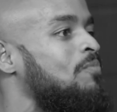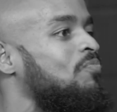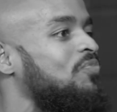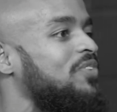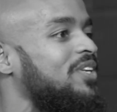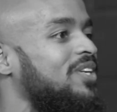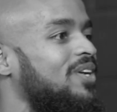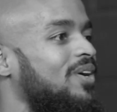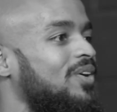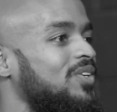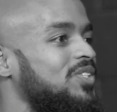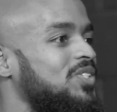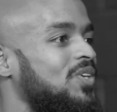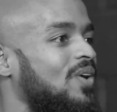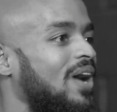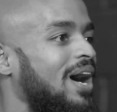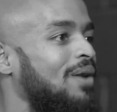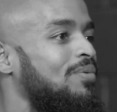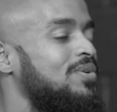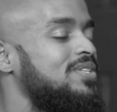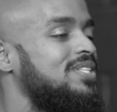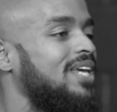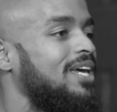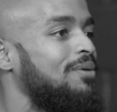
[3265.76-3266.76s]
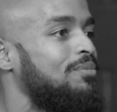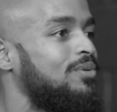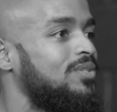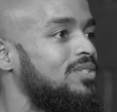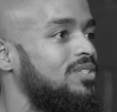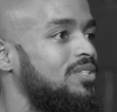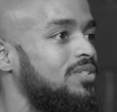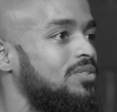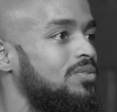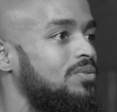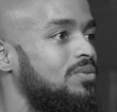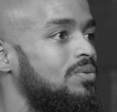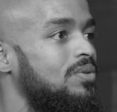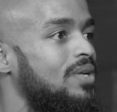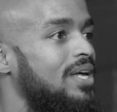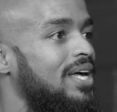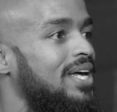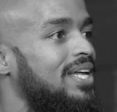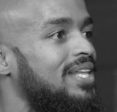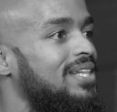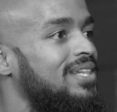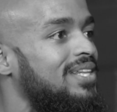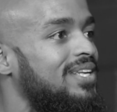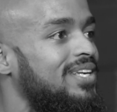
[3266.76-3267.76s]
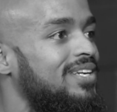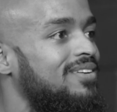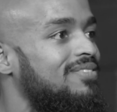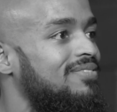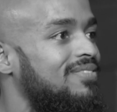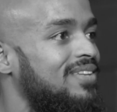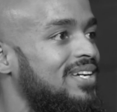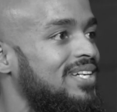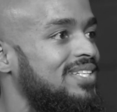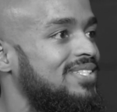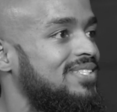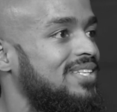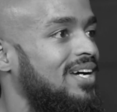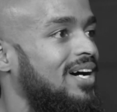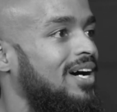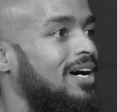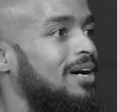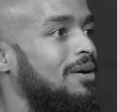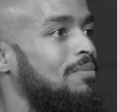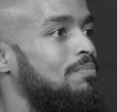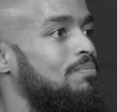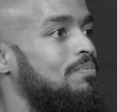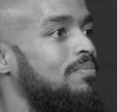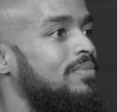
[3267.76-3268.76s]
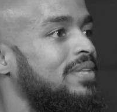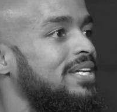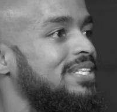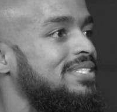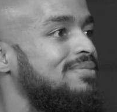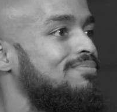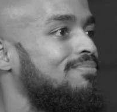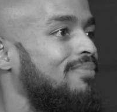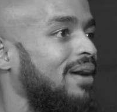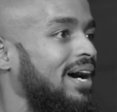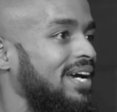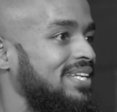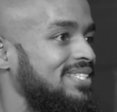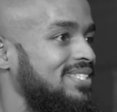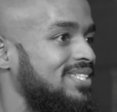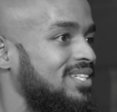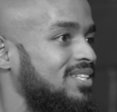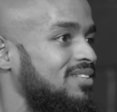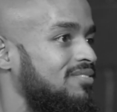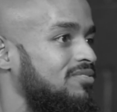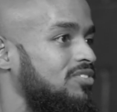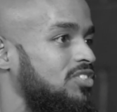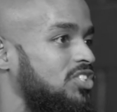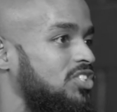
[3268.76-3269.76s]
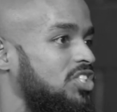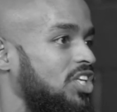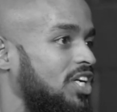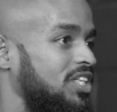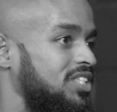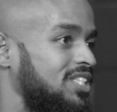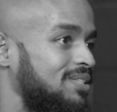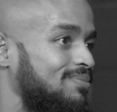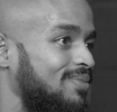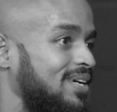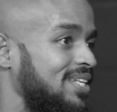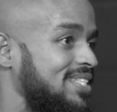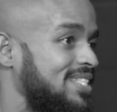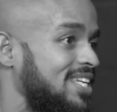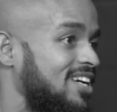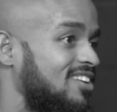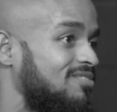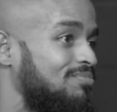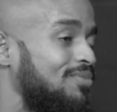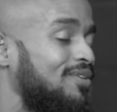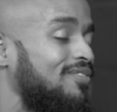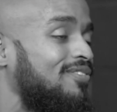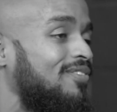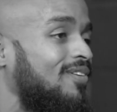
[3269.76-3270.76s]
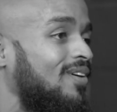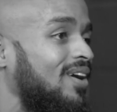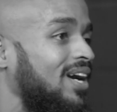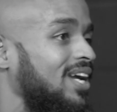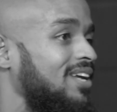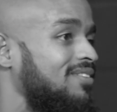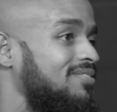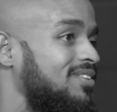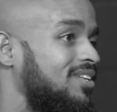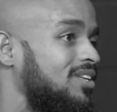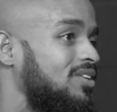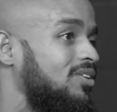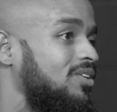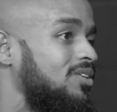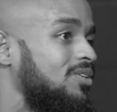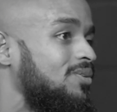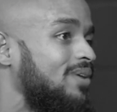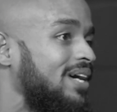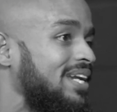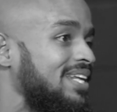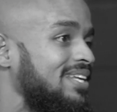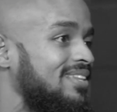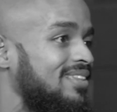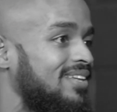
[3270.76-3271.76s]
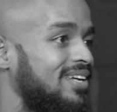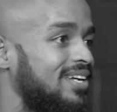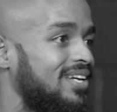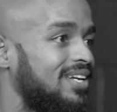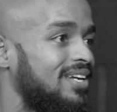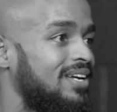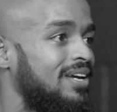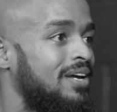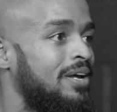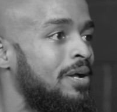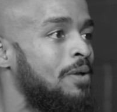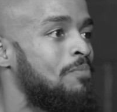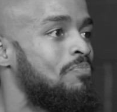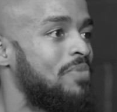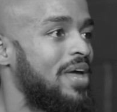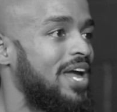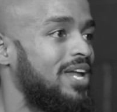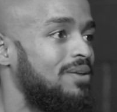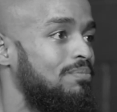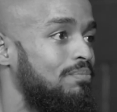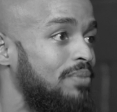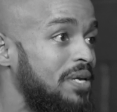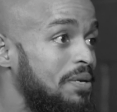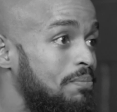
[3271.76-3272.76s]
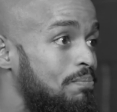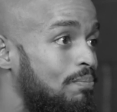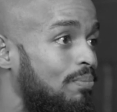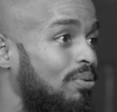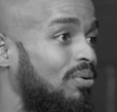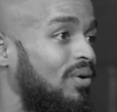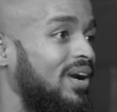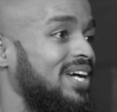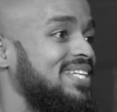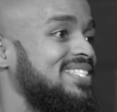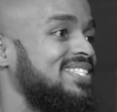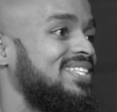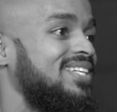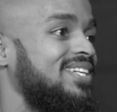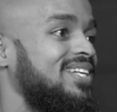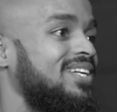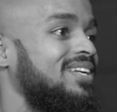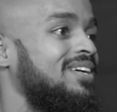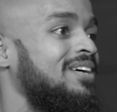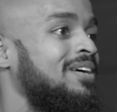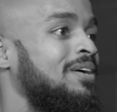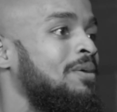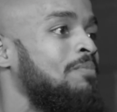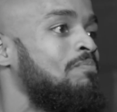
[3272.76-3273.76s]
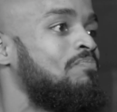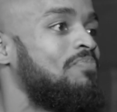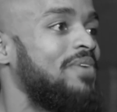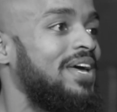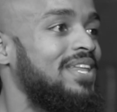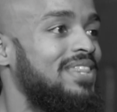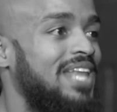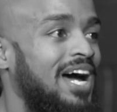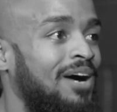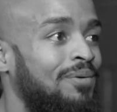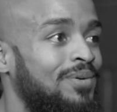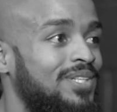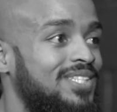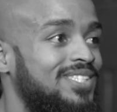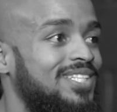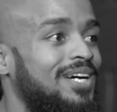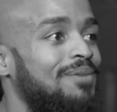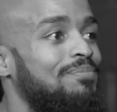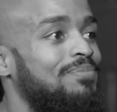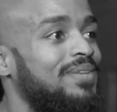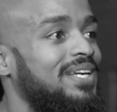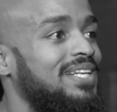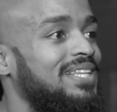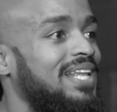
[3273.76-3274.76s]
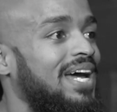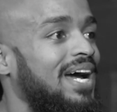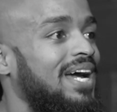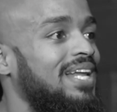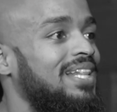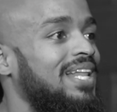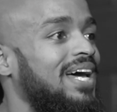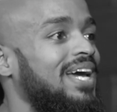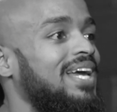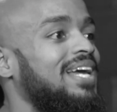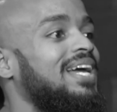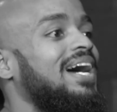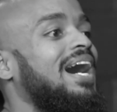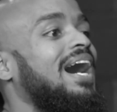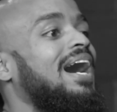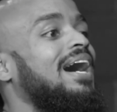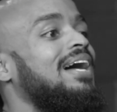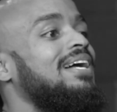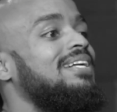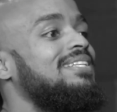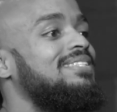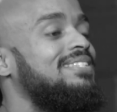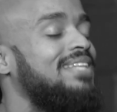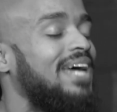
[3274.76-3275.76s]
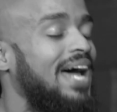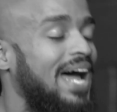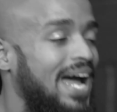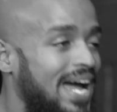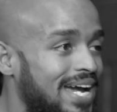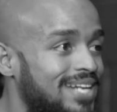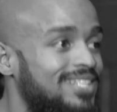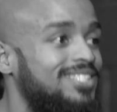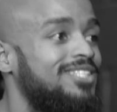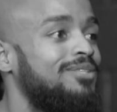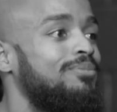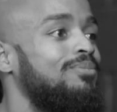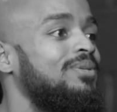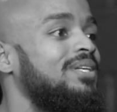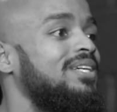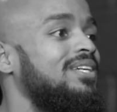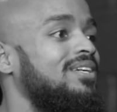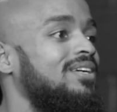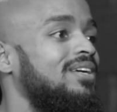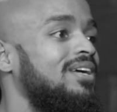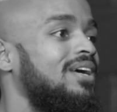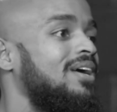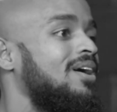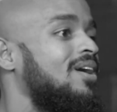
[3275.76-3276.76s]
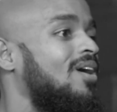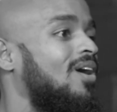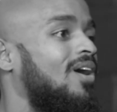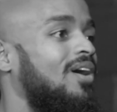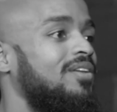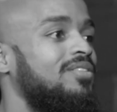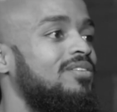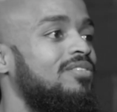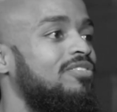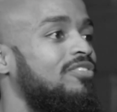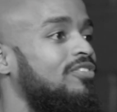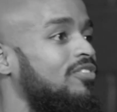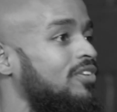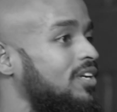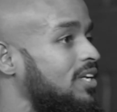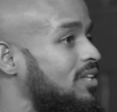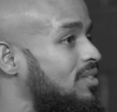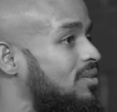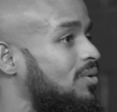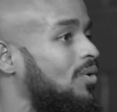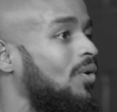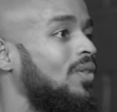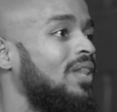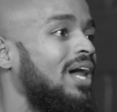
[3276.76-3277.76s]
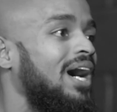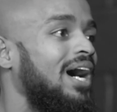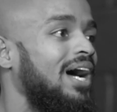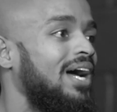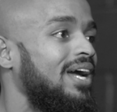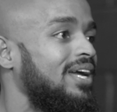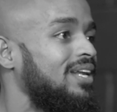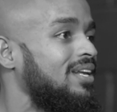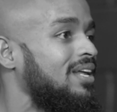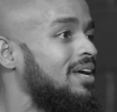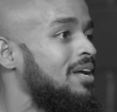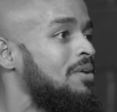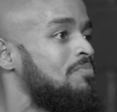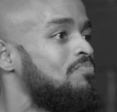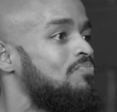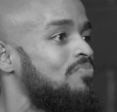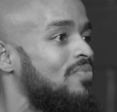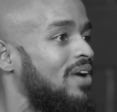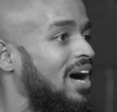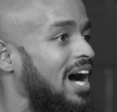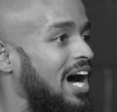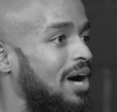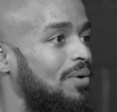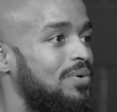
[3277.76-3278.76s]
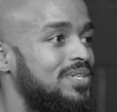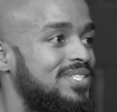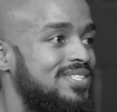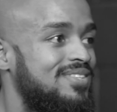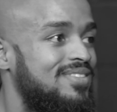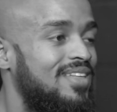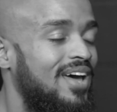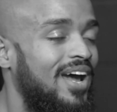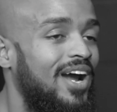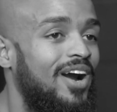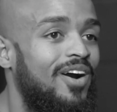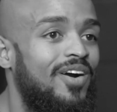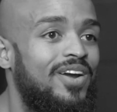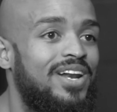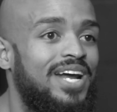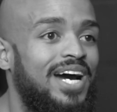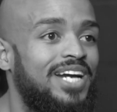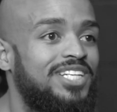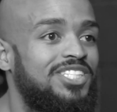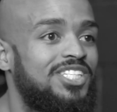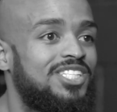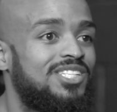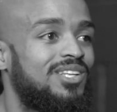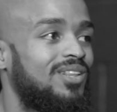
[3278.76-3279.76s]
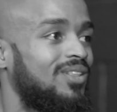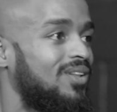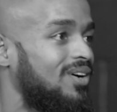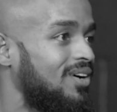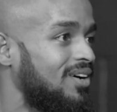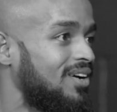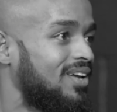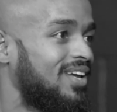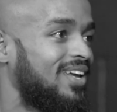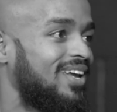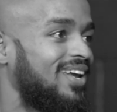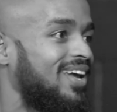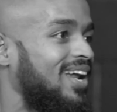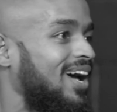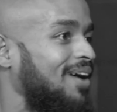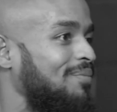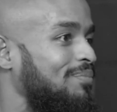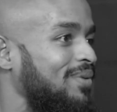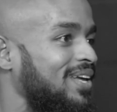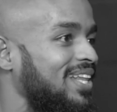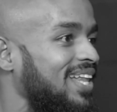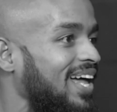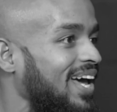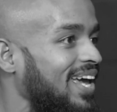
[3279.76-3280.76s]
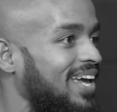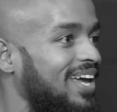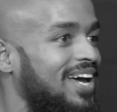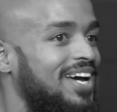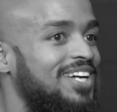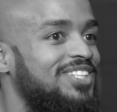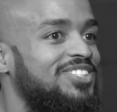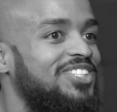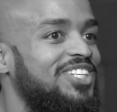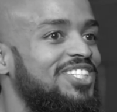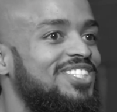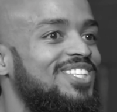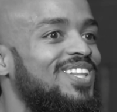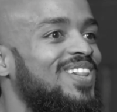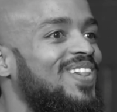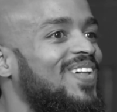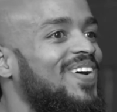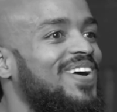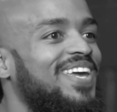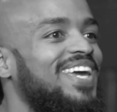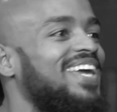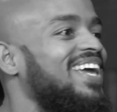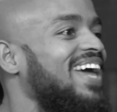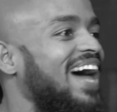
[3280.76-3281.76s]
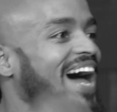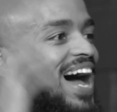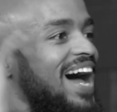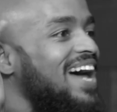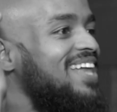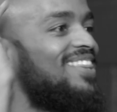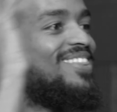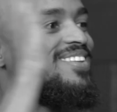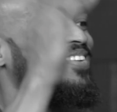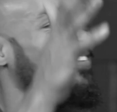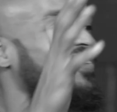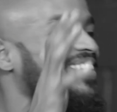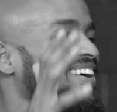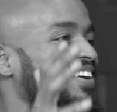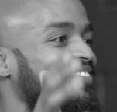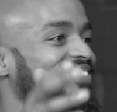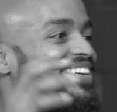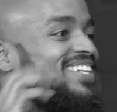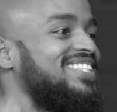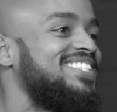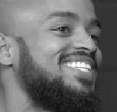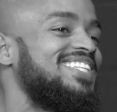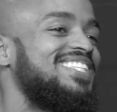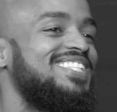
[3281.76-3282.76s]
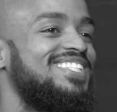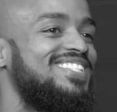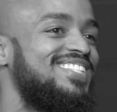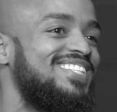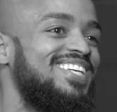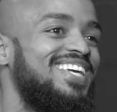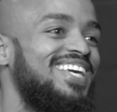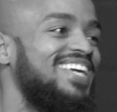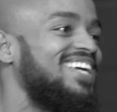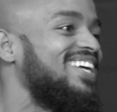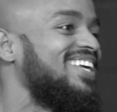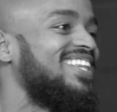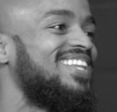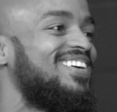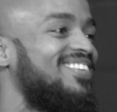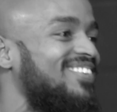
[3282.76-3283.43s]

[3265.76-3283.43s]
you know, so I was able to leave this this mindset of judging myself before I even do anything and be present. And that was something that like tangibly on the free throw line, I was there and I just look and I'd be like just looking at the rim and just seeing the